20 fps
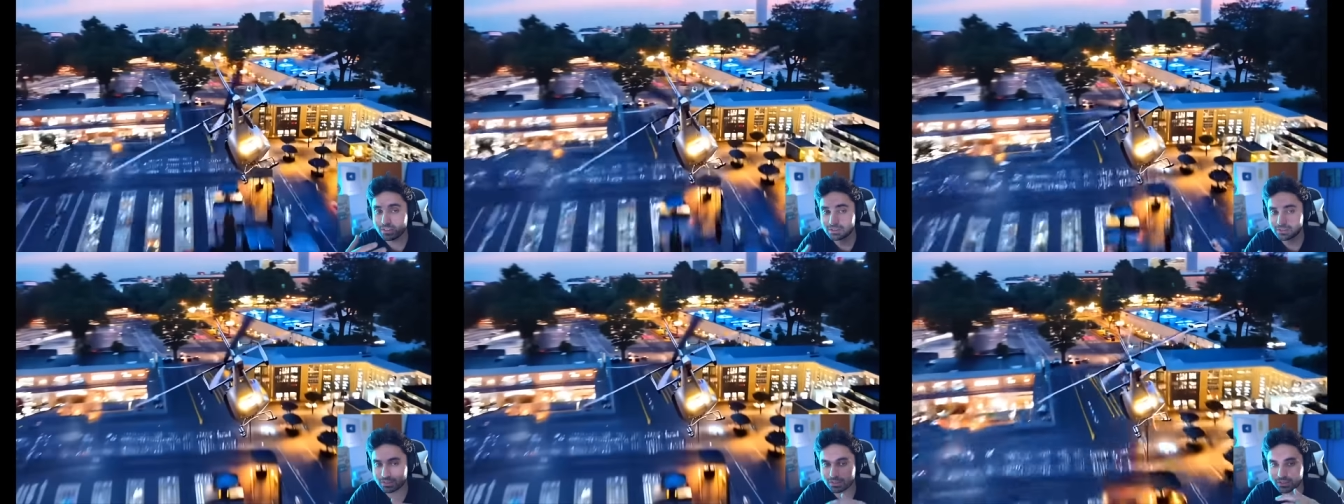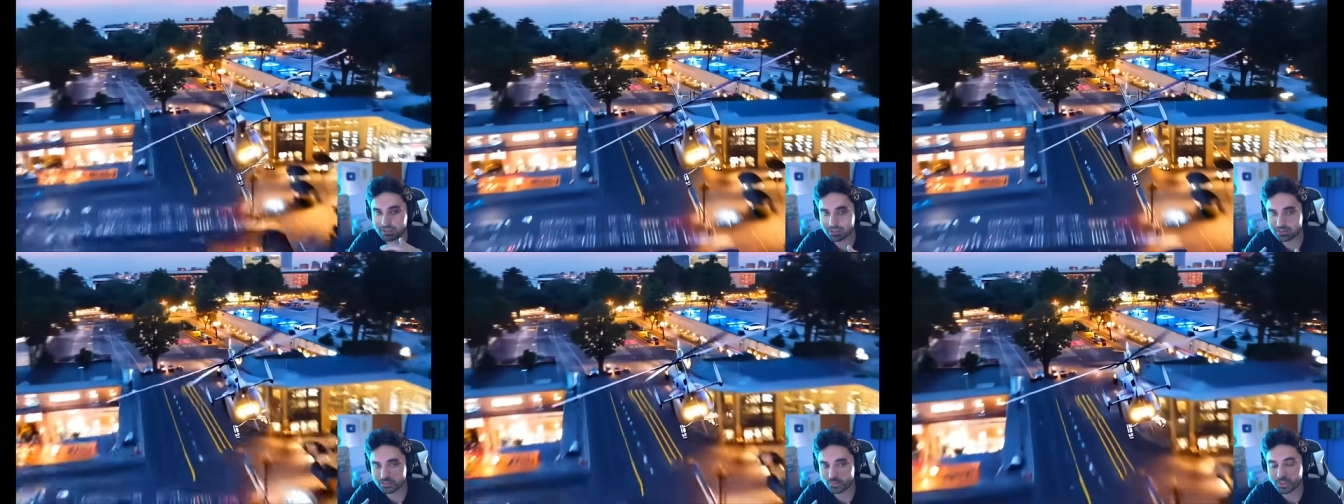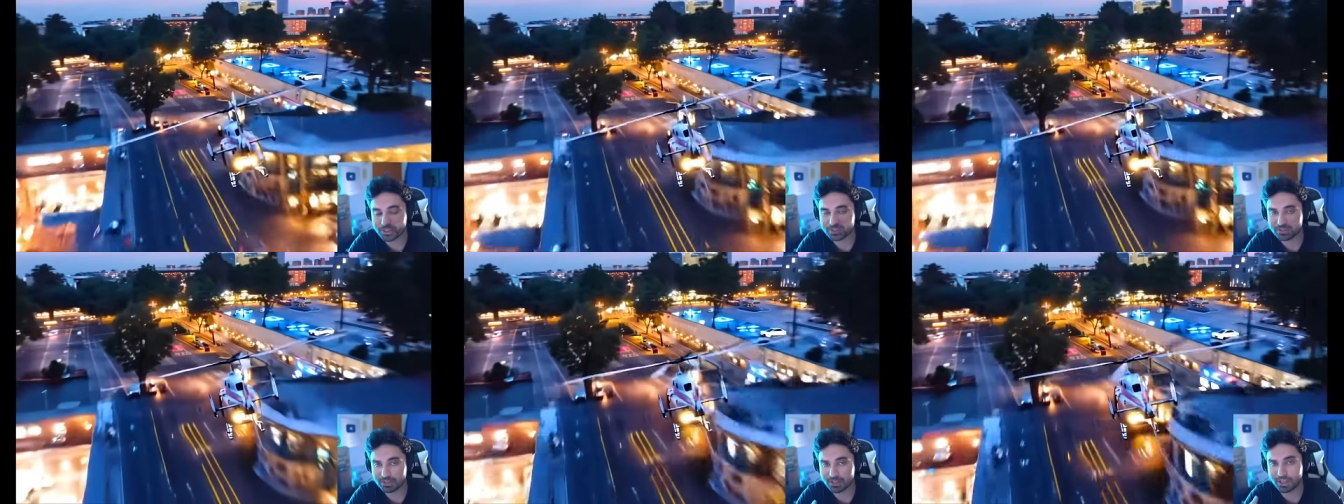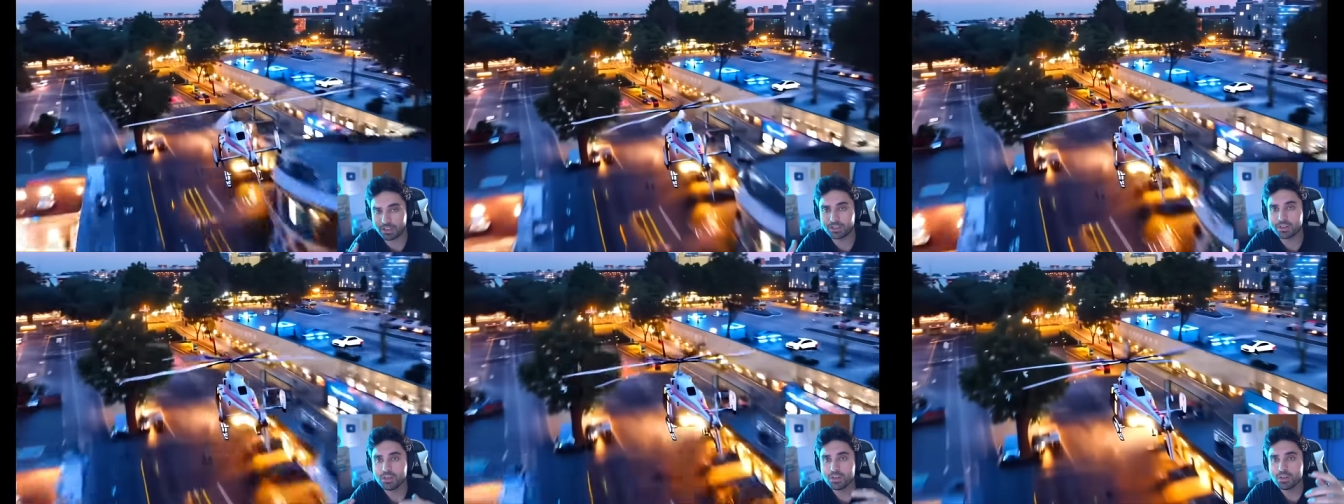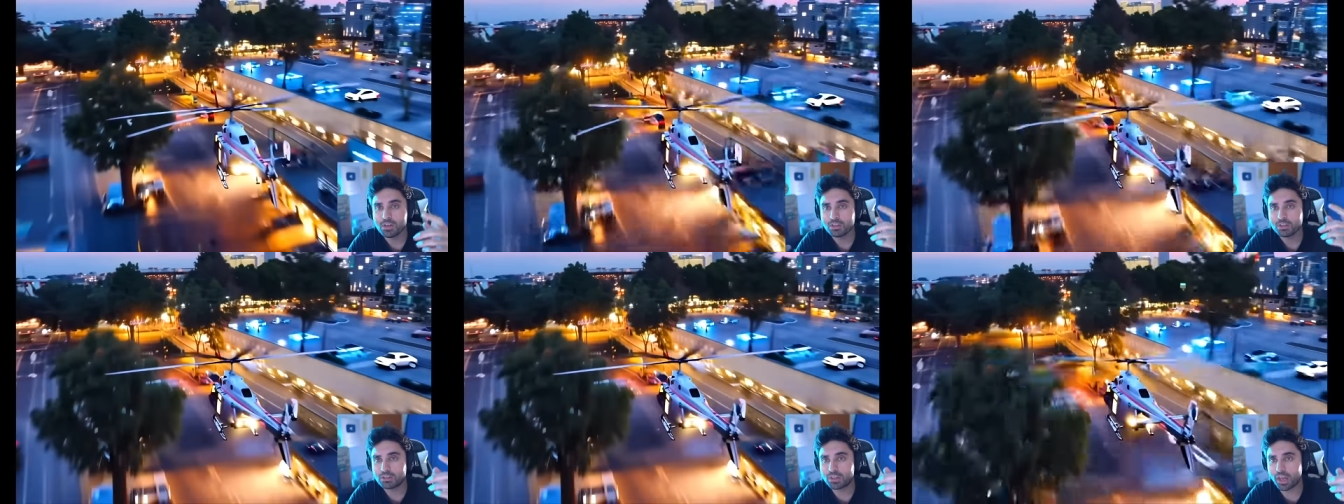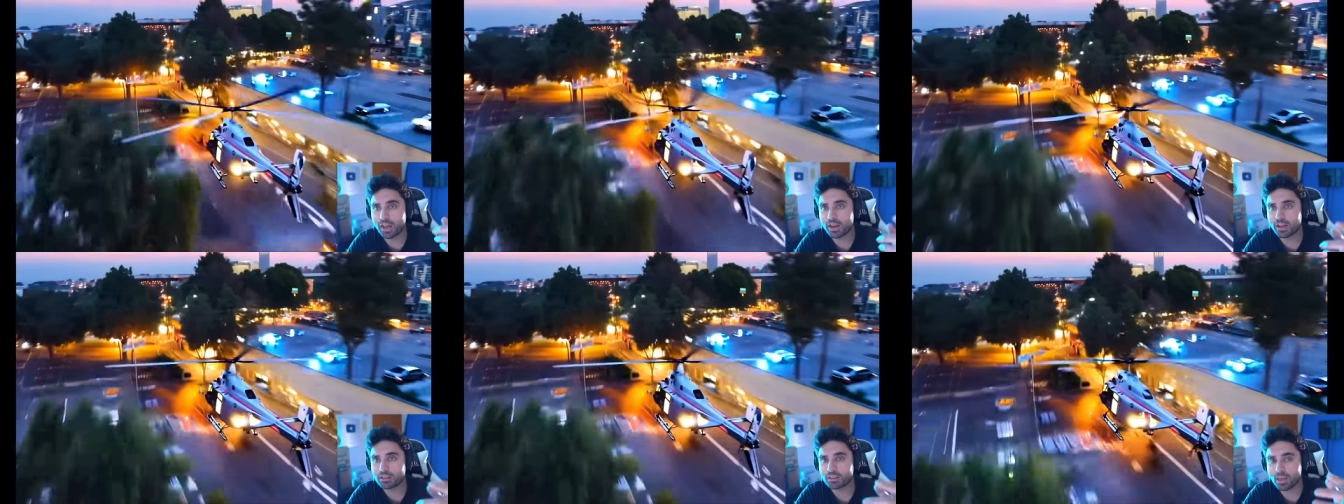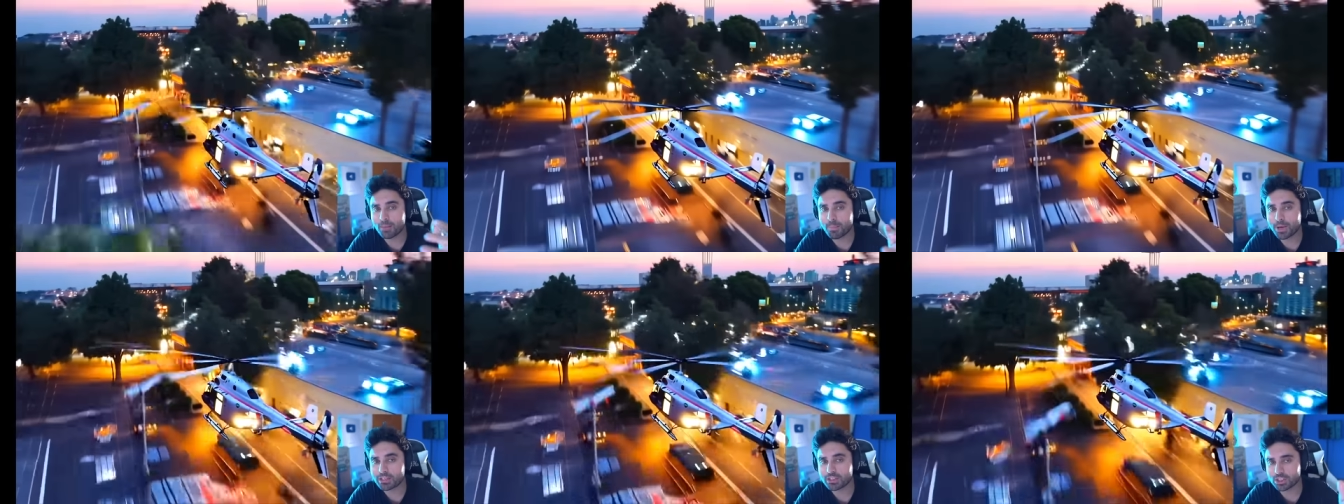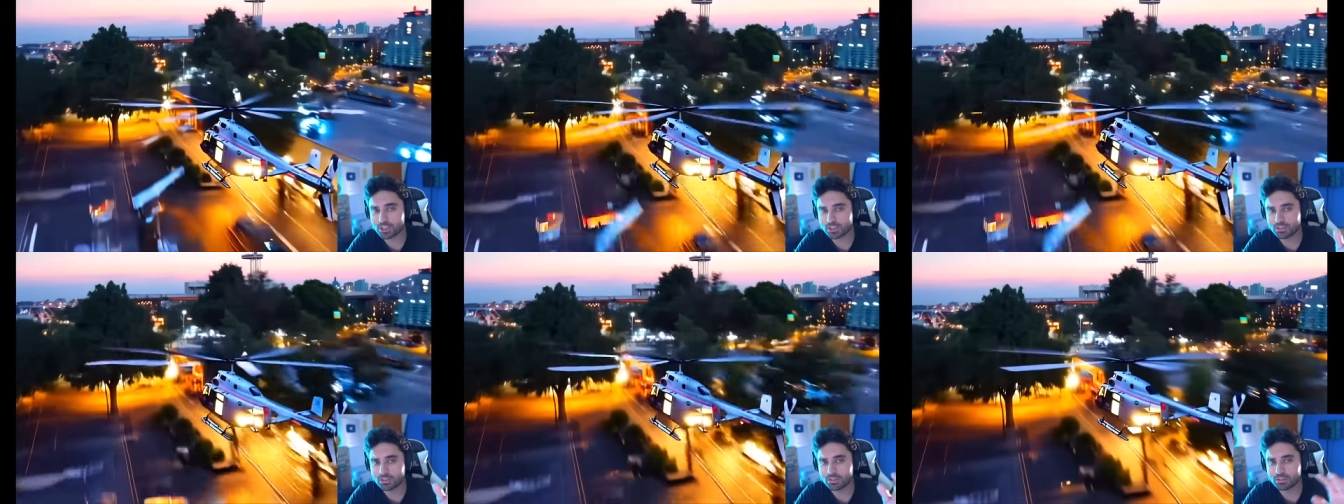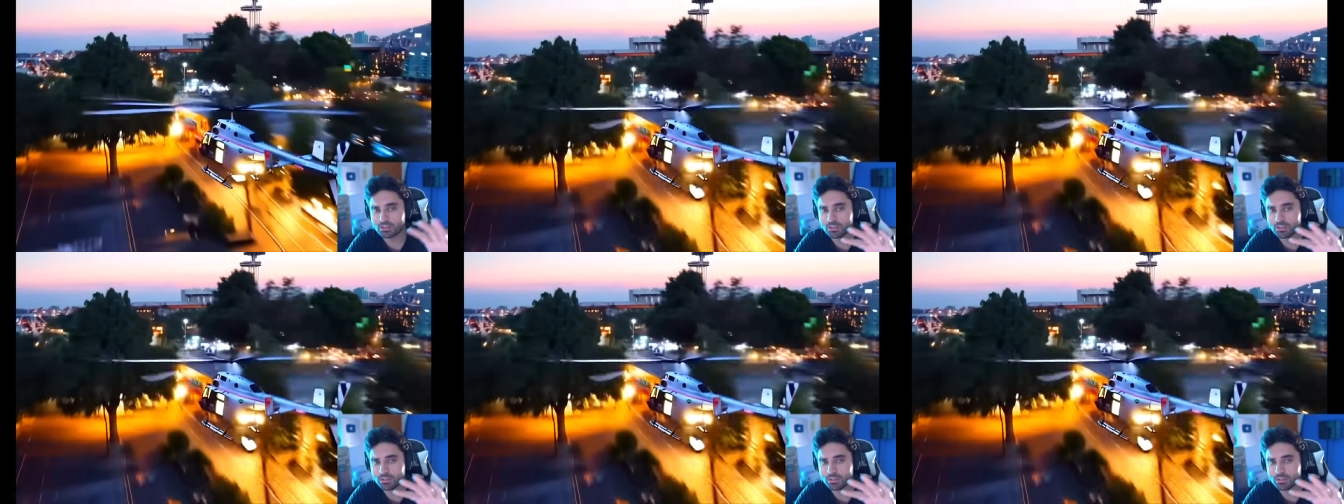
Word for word: these leaks once again, they they mentioned,